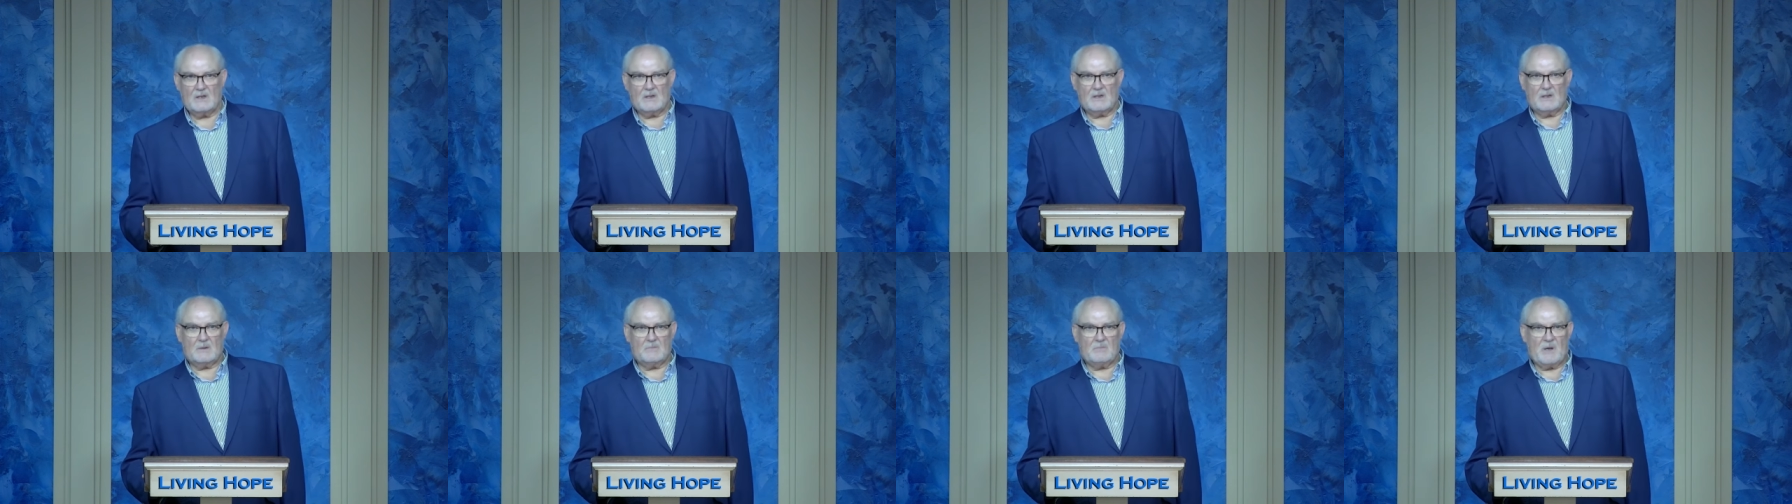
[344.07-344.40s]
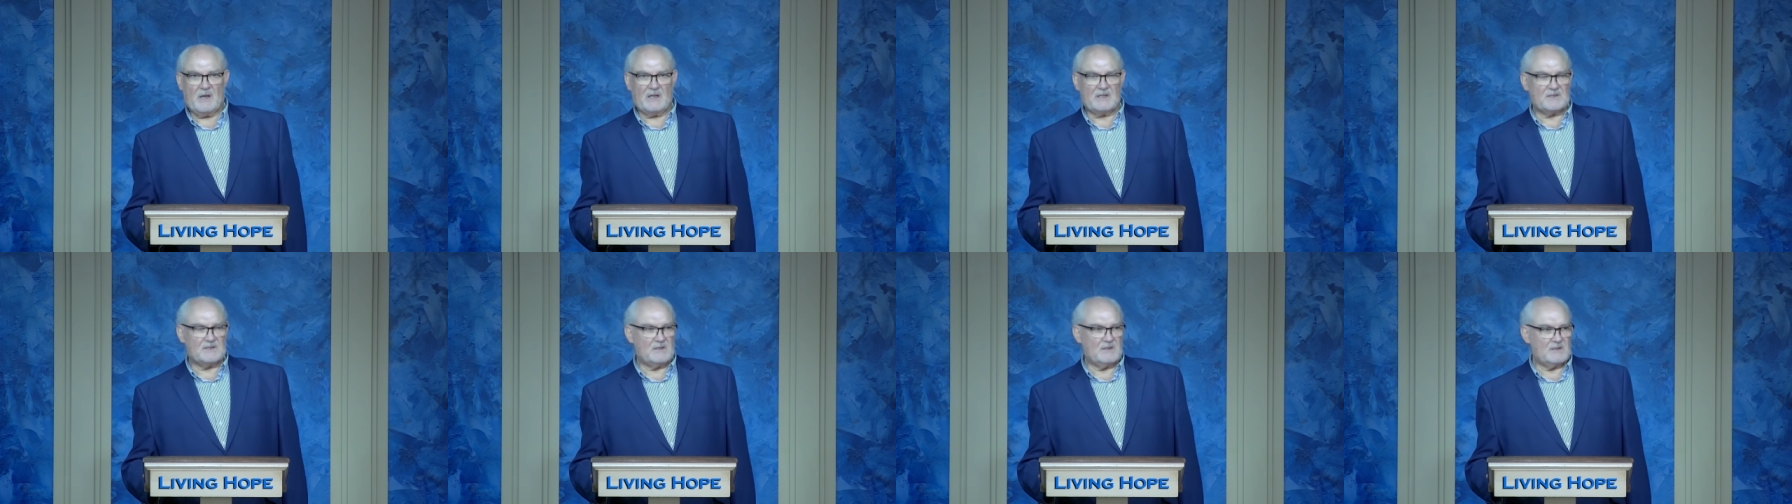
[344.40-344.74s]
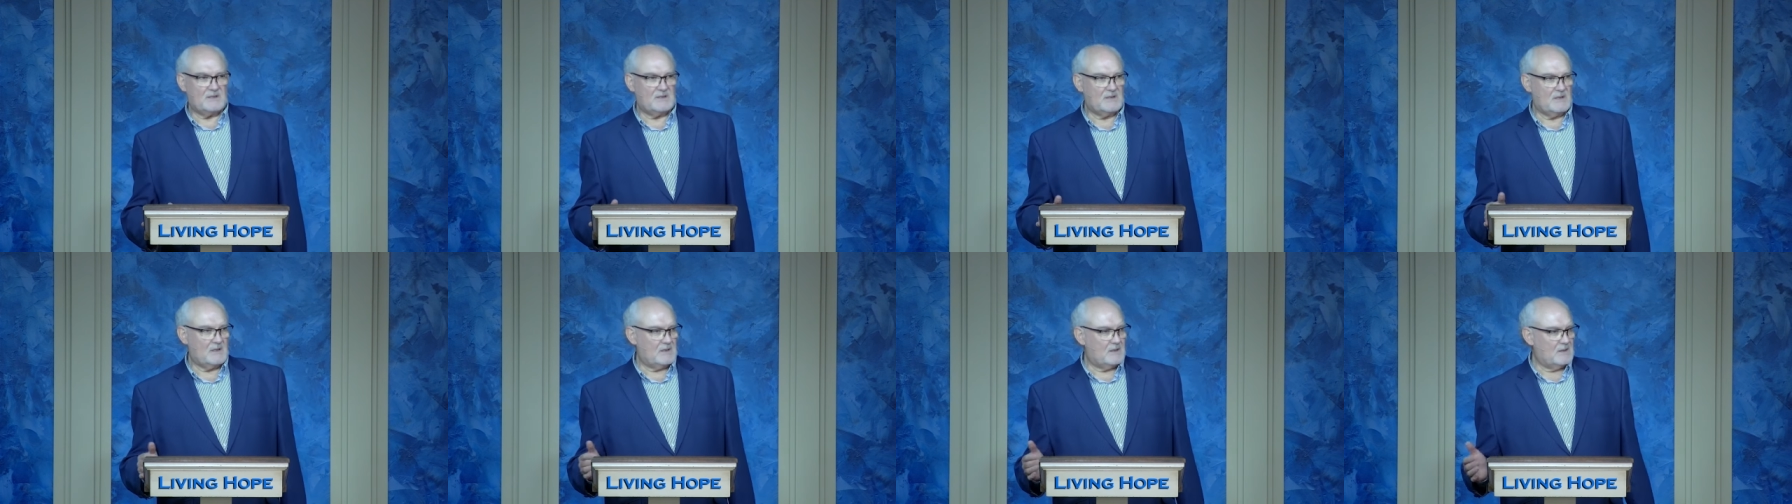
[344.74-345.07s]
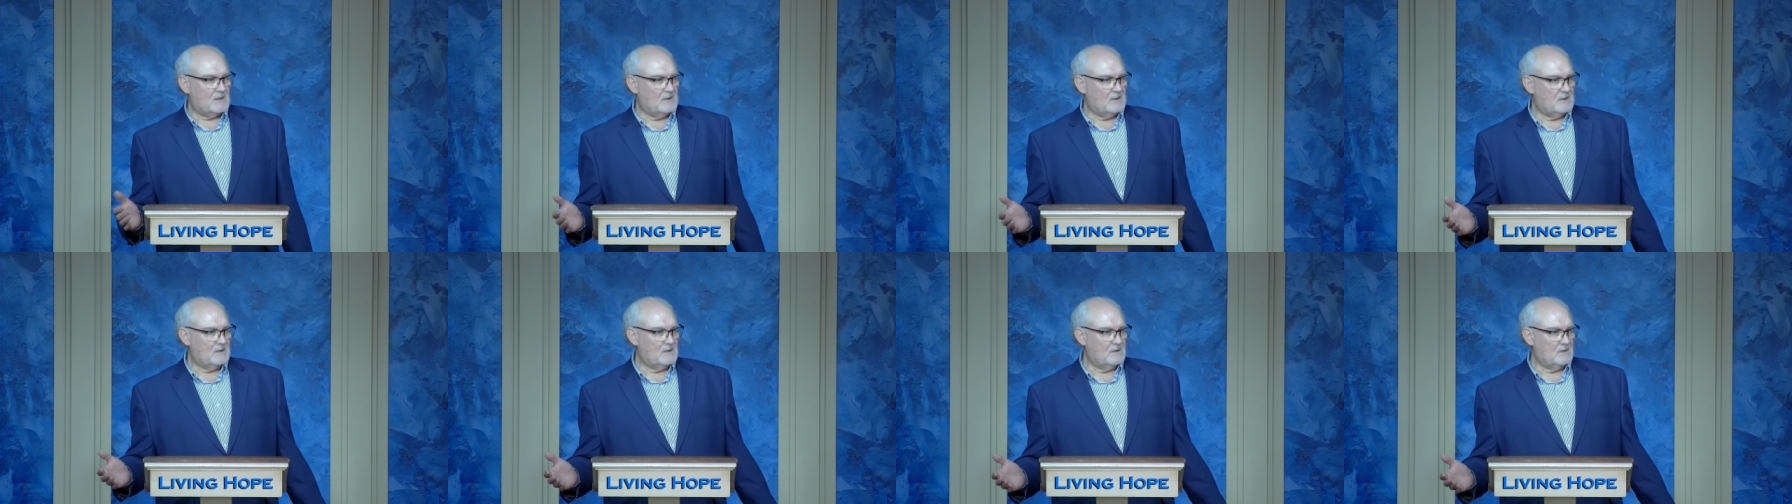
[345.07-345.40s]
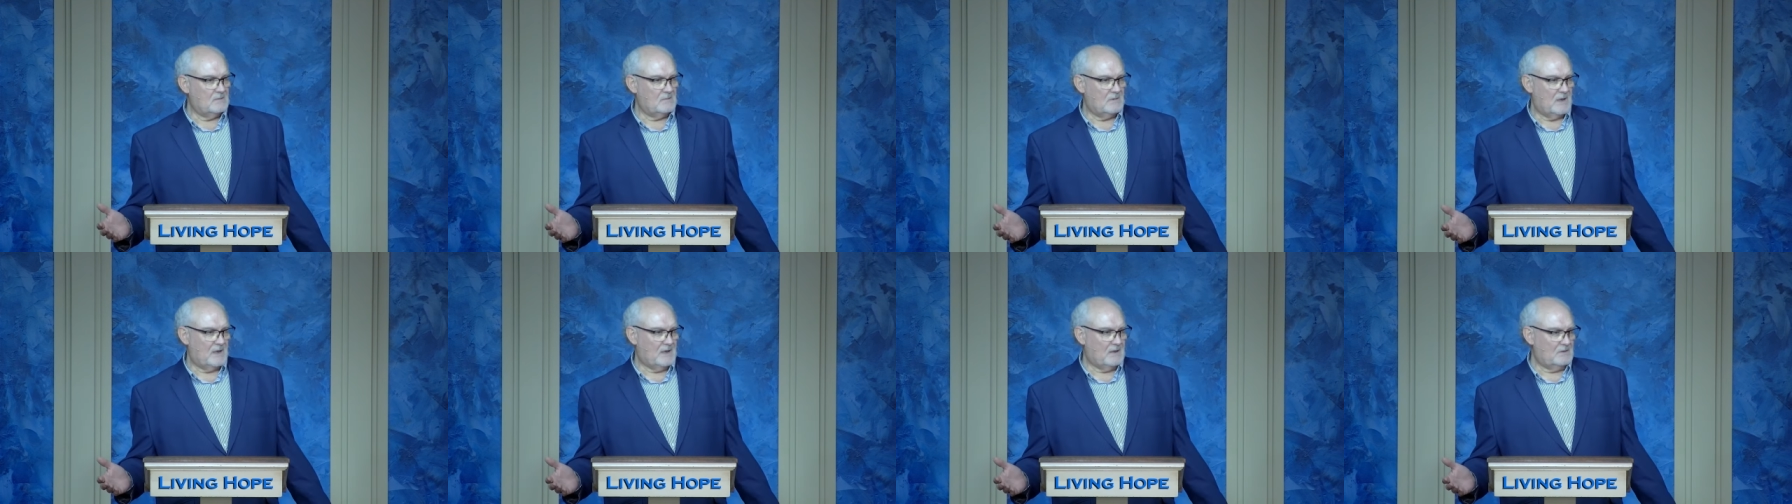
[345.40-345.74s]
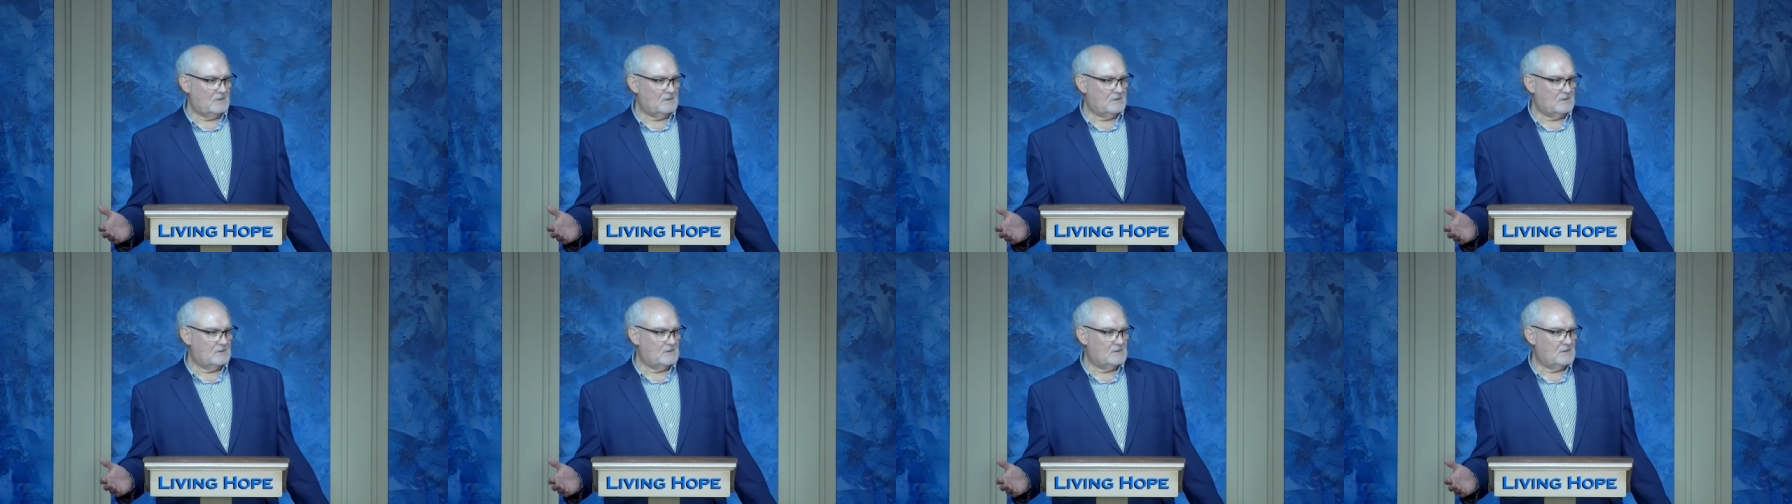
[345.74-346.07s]
The pastor said, Well,
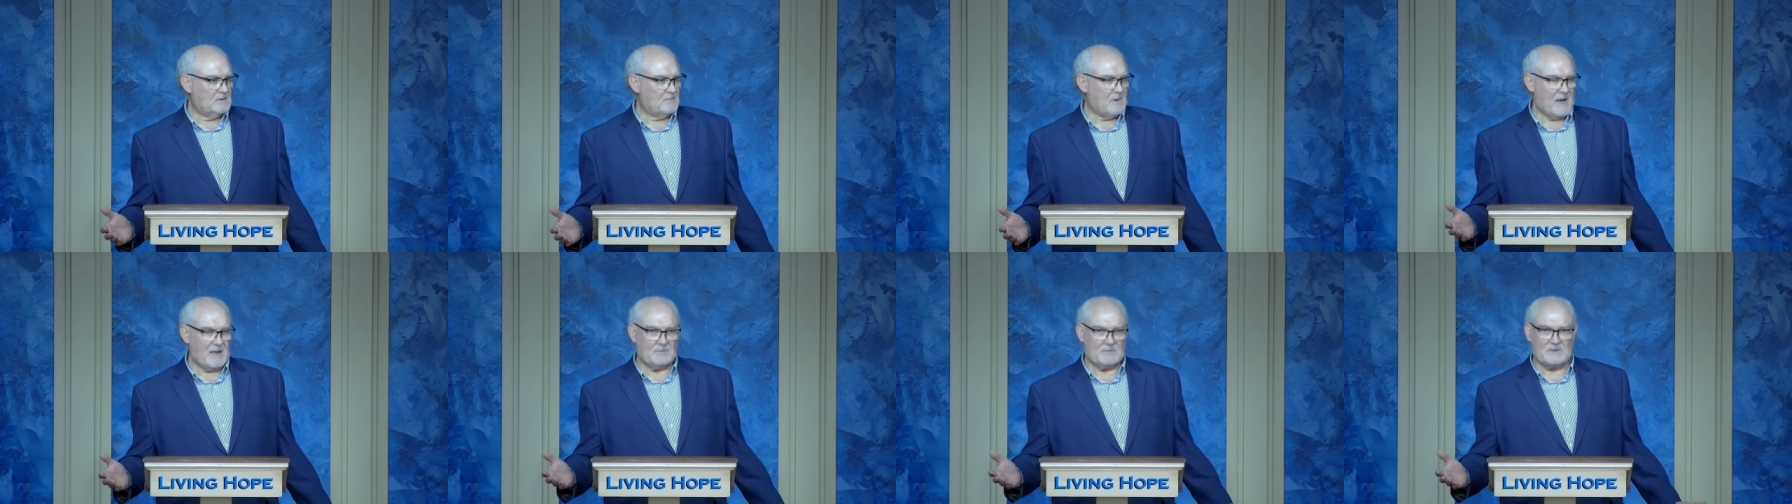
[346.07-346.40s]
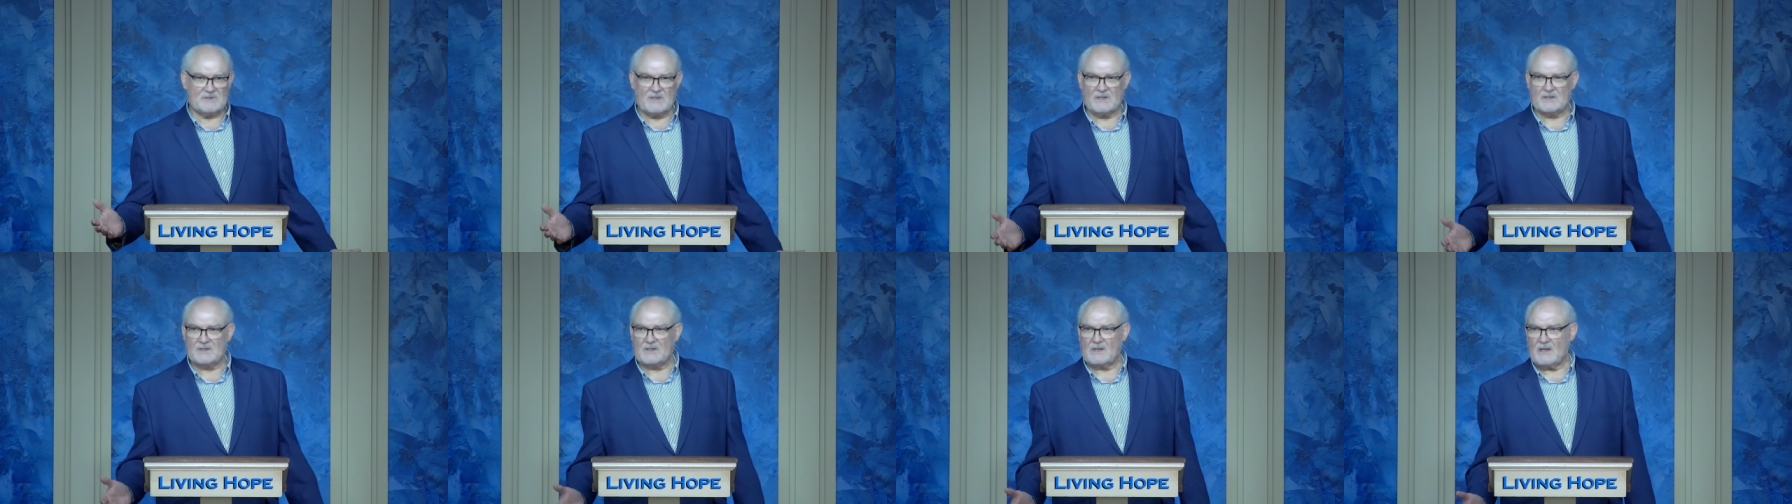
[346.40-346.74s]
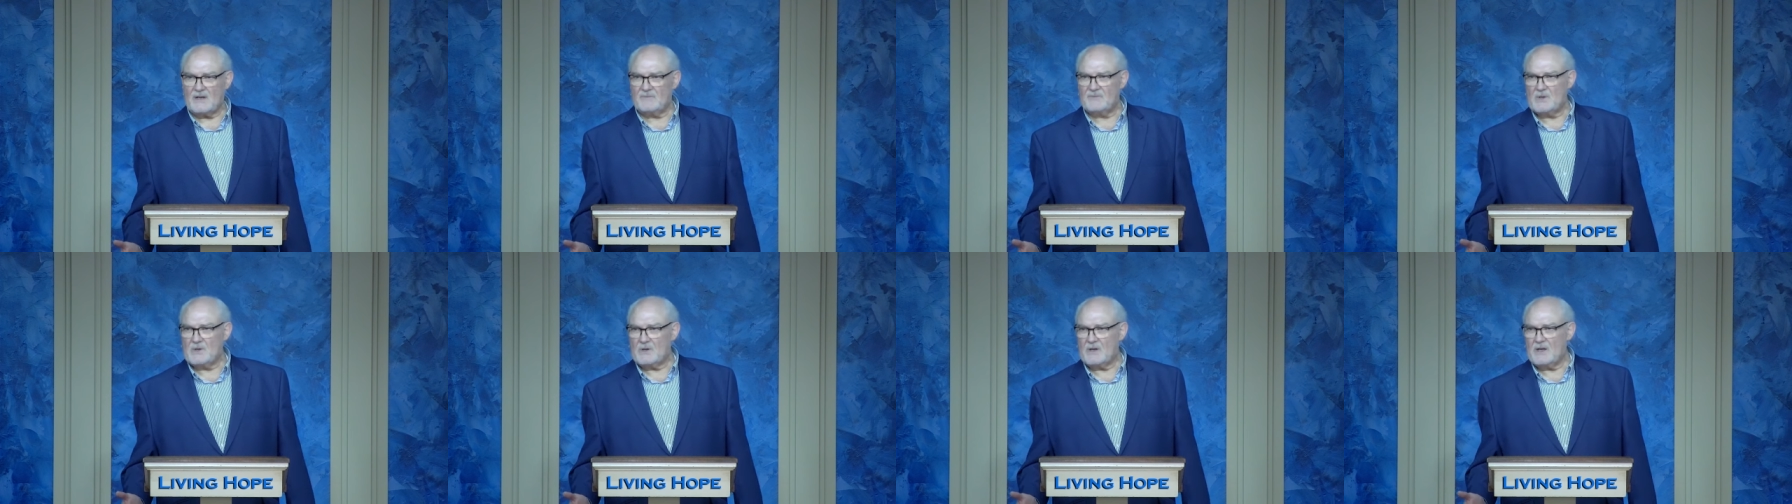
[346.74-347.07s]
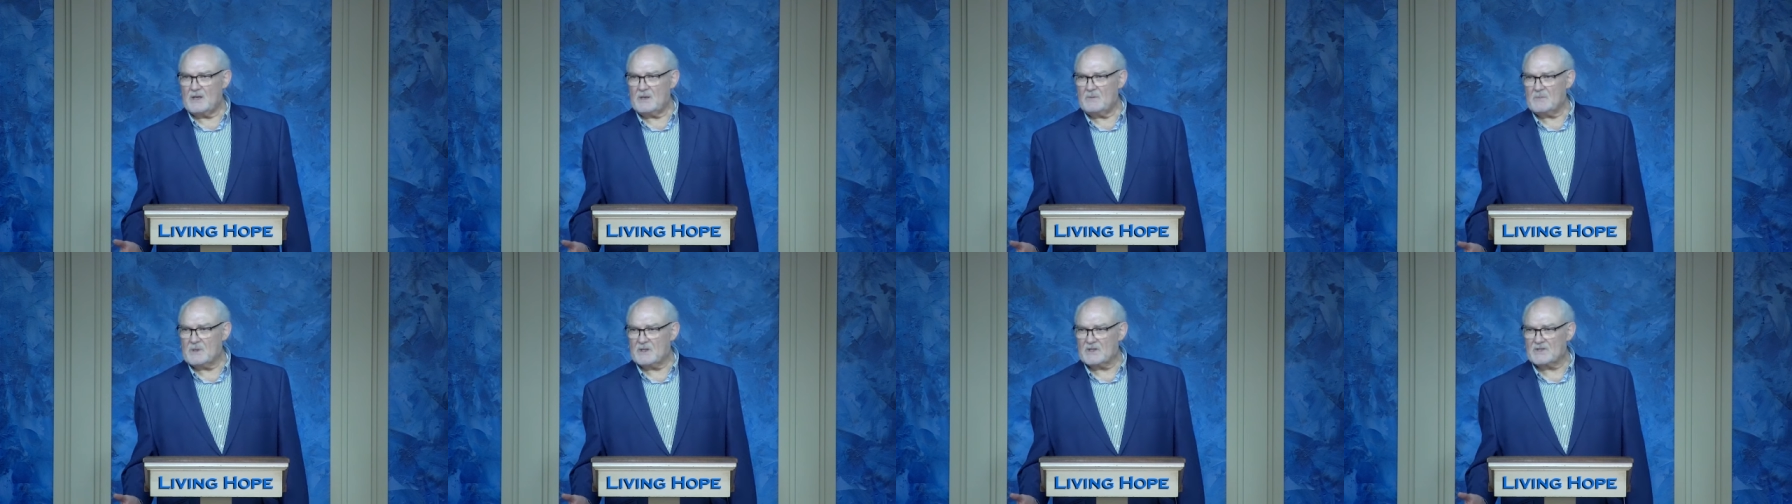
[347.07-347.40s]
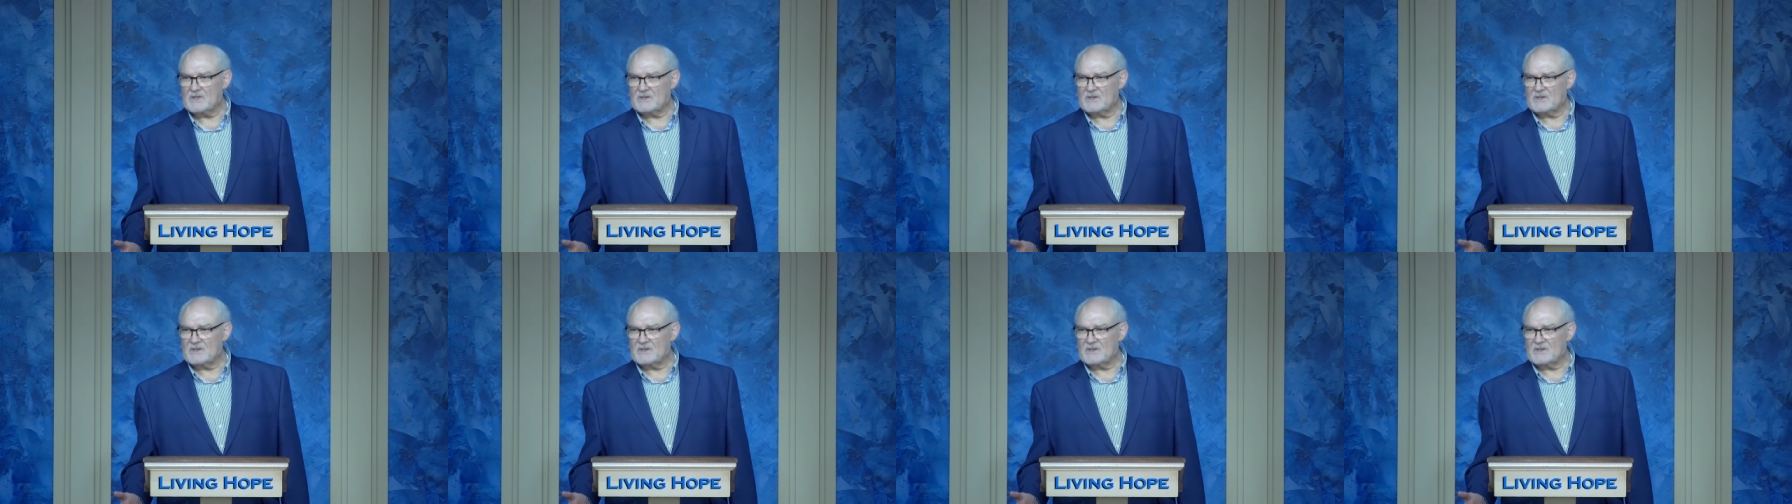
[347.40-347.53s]
the Bible says, love your enemies.